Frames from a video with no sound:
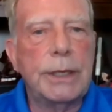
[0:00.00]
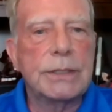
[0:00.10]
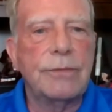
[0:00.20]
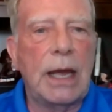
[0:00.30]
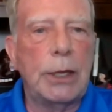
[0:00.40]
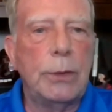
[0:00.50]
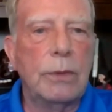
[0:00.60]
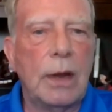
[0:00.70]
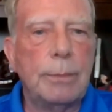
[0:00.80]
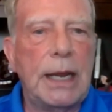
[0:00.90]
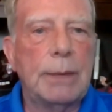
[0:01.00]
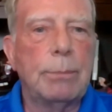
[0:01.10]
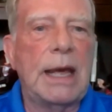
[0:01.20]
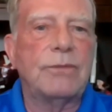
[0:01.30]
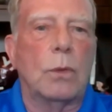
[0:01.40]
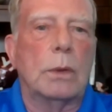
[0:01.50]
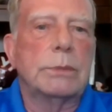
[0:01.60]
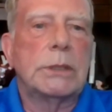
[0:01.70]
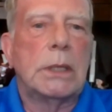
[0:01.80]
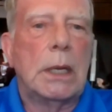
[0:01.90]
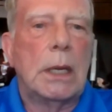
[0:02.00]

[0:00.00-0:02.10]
is the value of unmanned platforms.